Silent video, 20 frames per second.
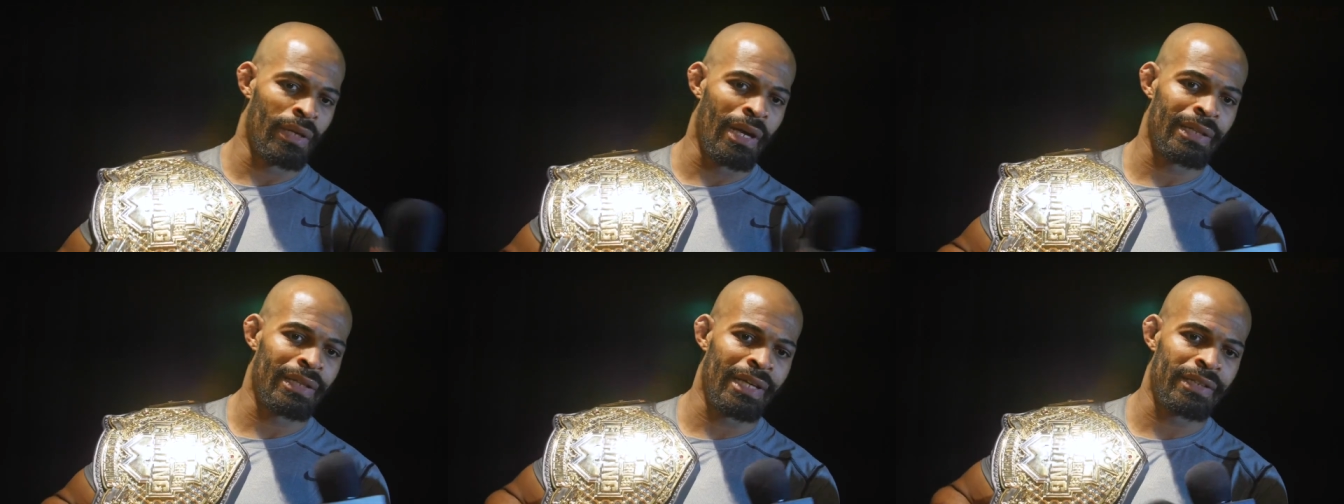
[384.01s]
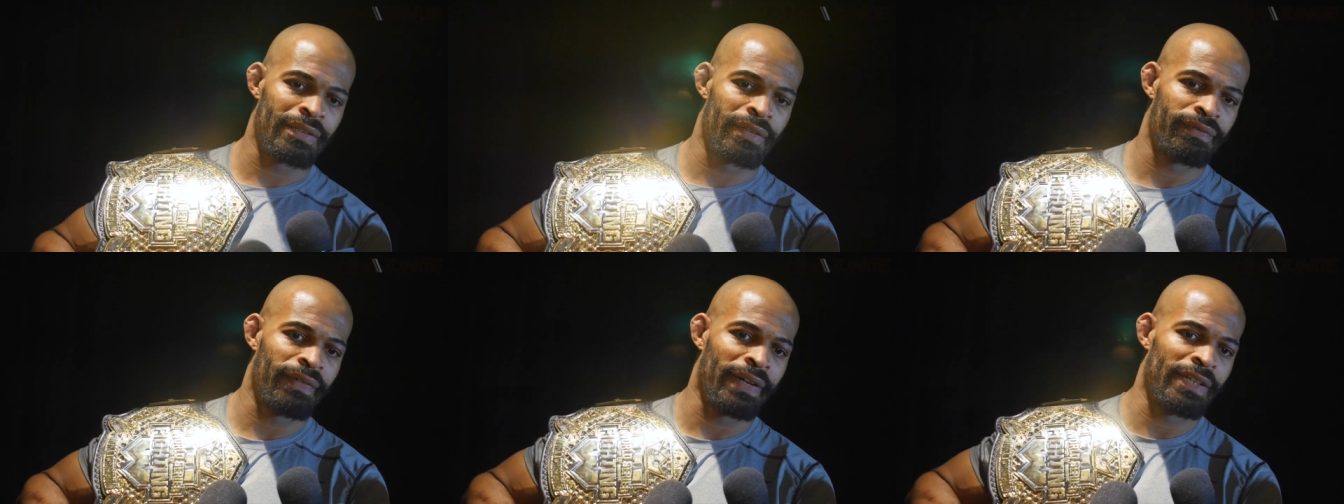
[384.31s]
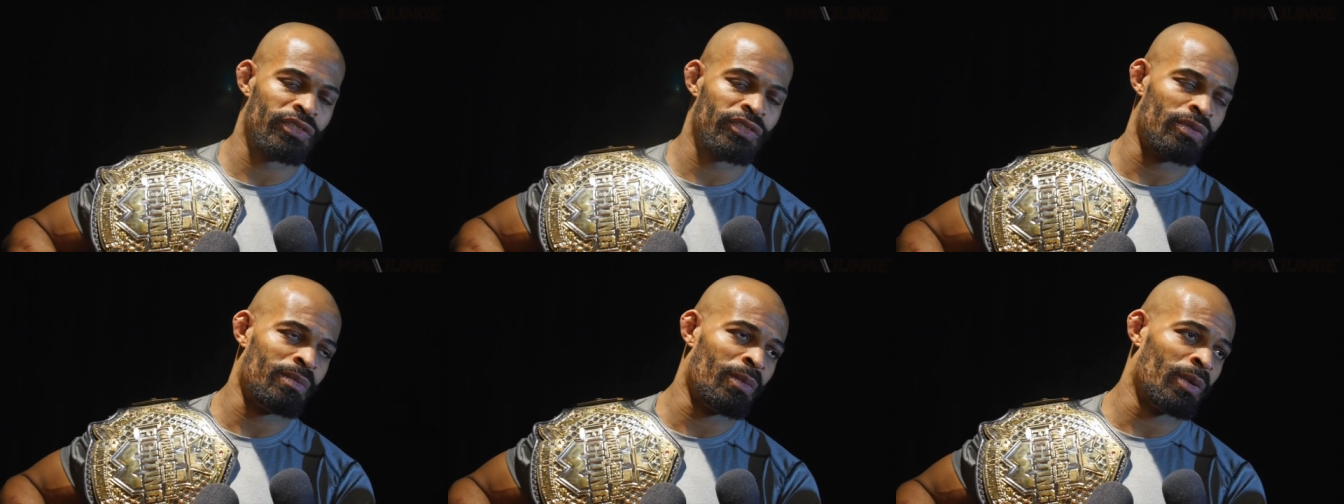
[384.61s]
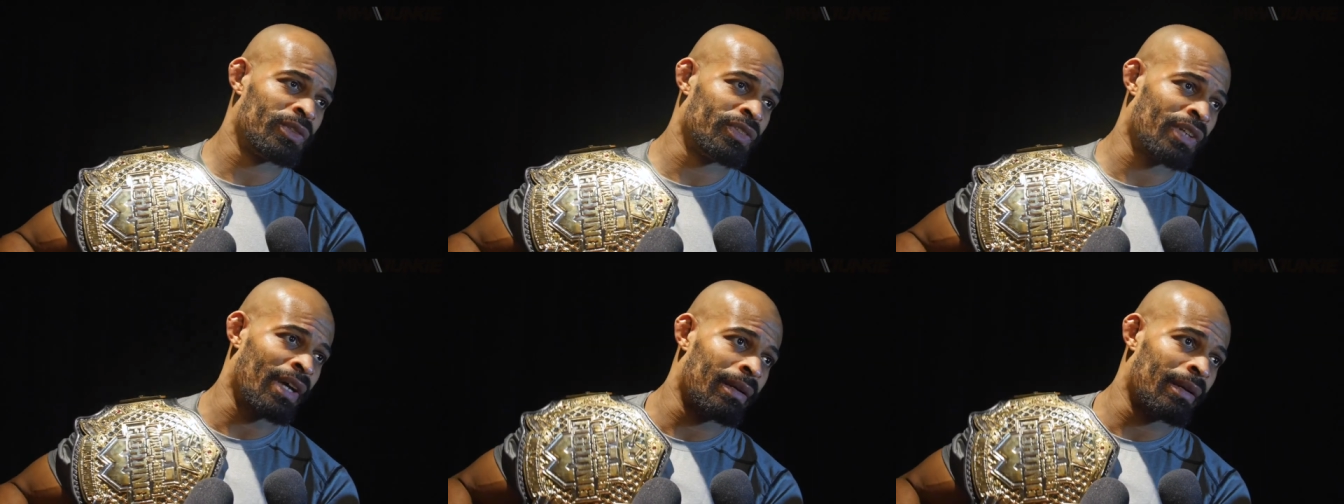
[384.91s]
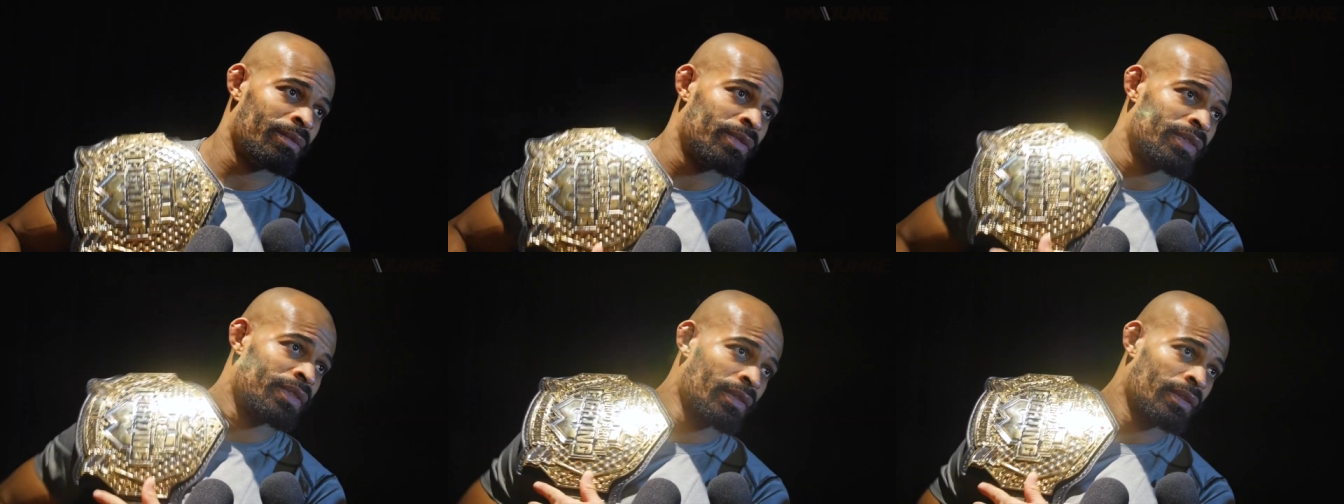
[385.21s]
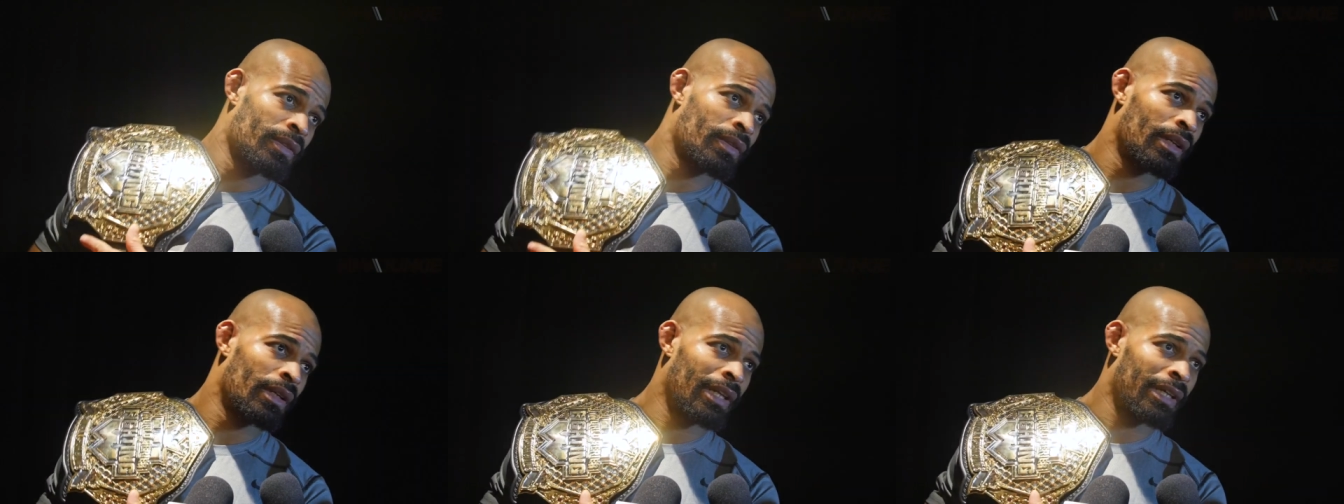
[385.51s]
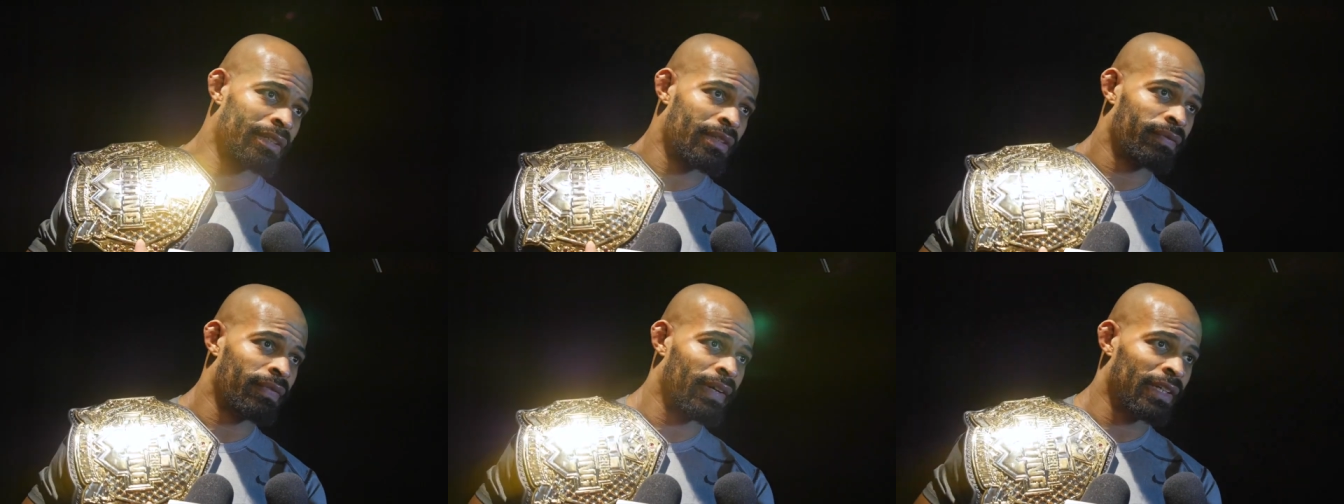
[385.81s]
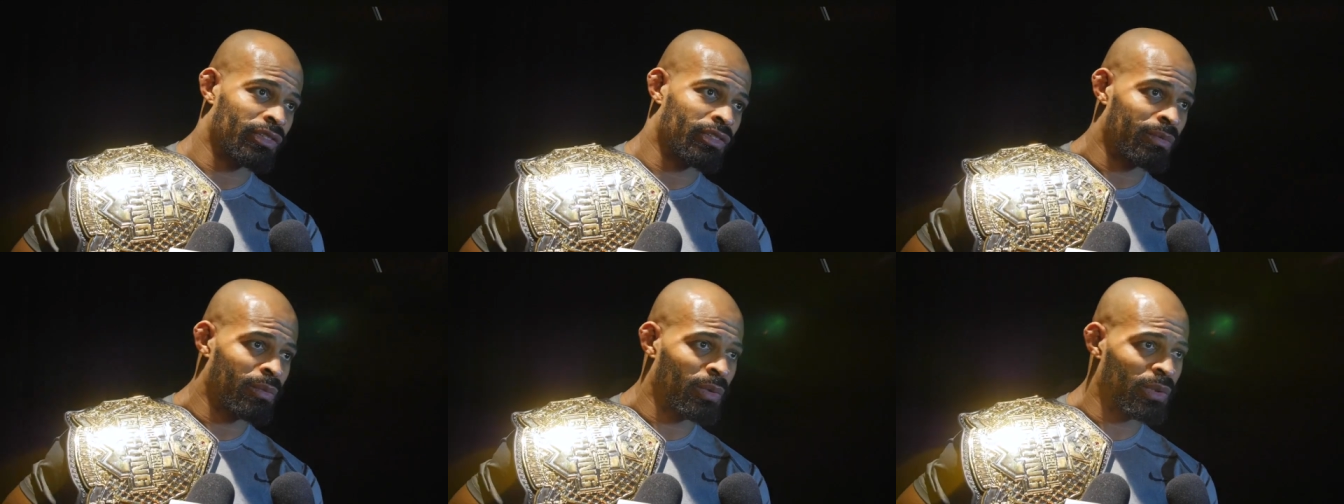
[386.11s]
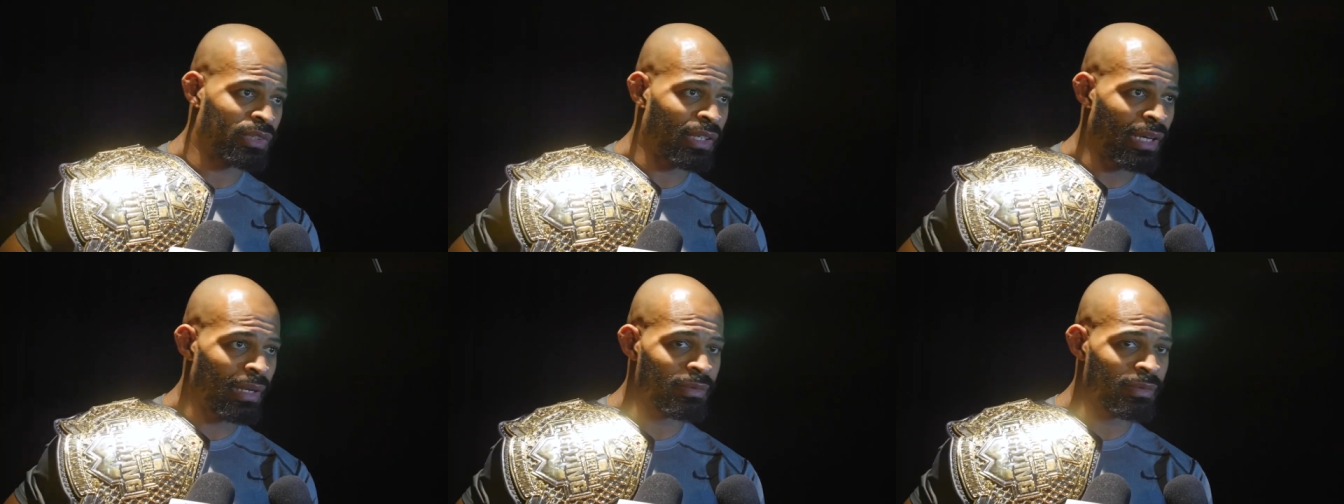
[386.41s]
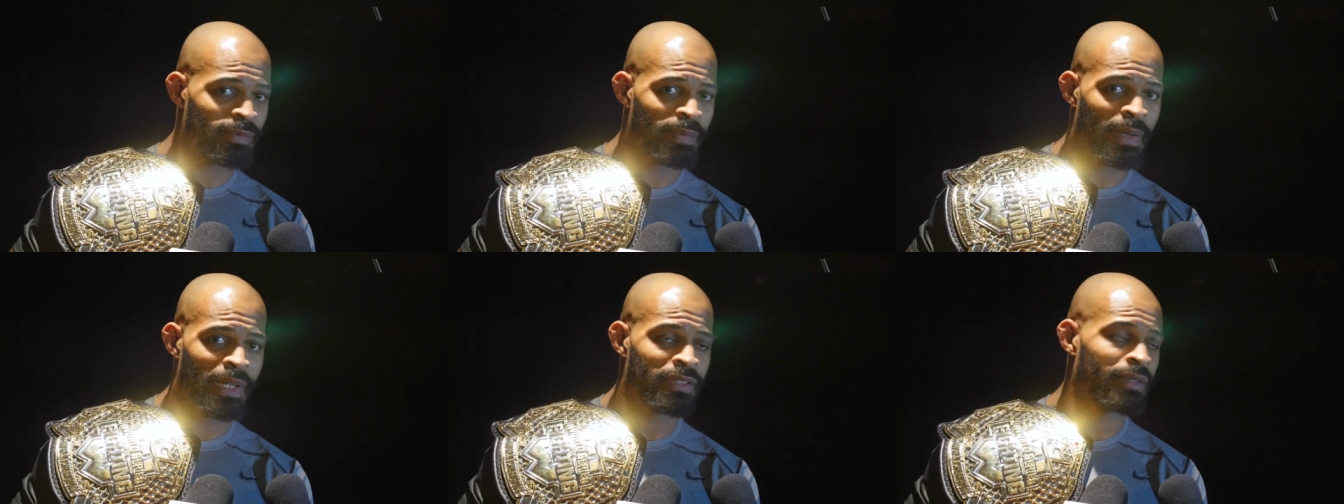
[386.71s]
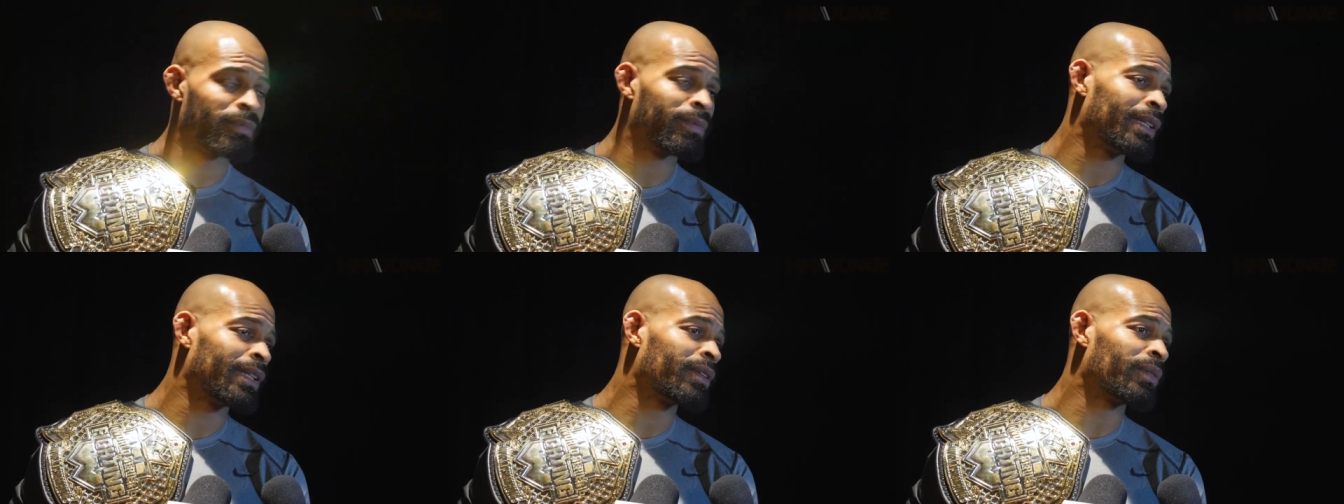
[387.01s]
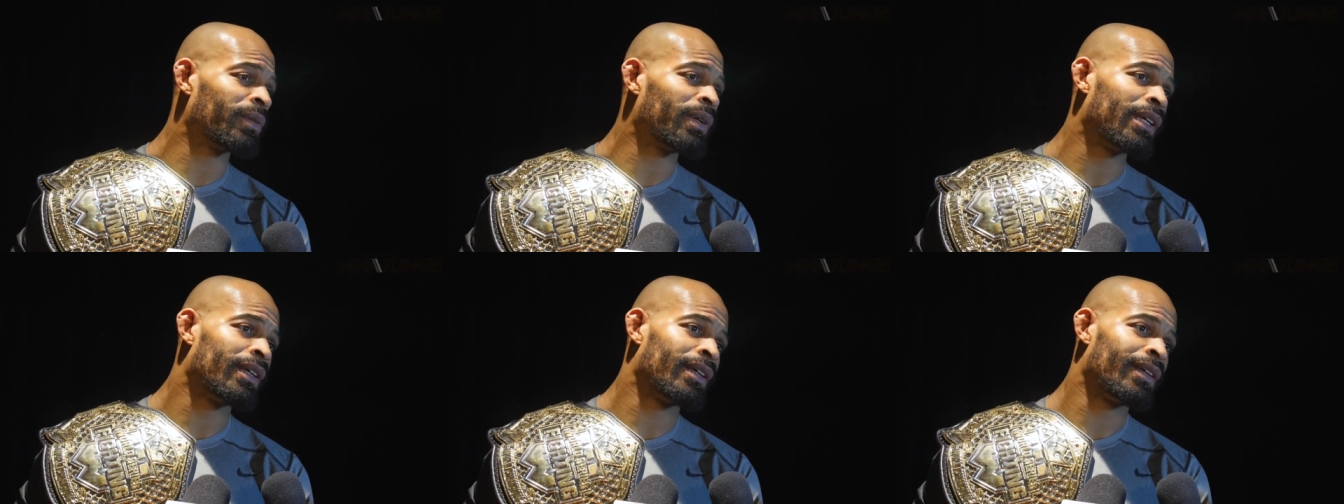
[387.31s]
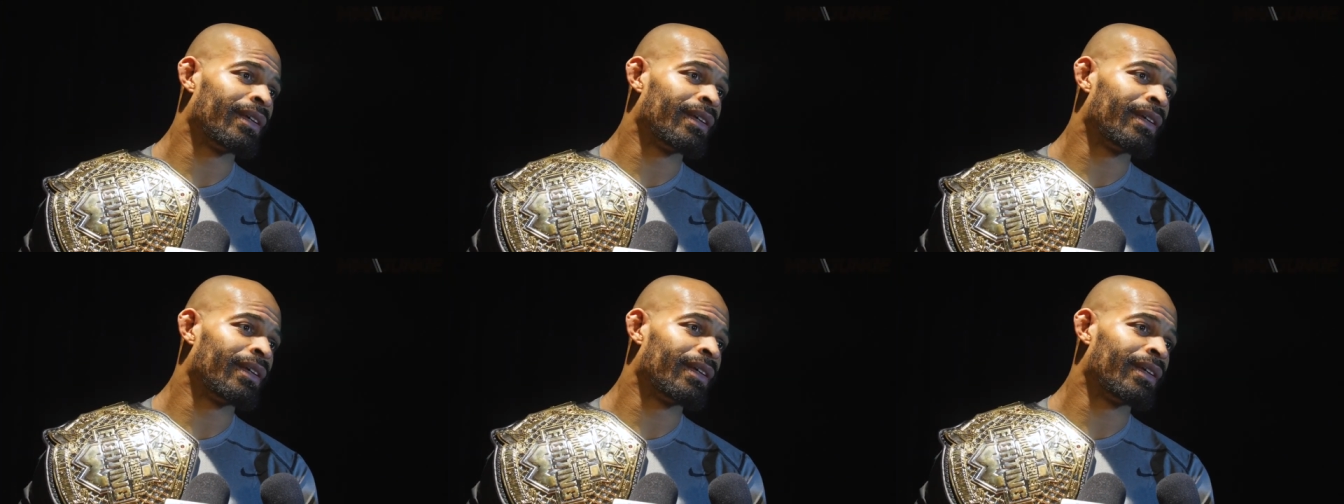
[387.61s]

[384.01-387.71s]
I'd like to fight two more times. I'd like to fight two more times, possibly three.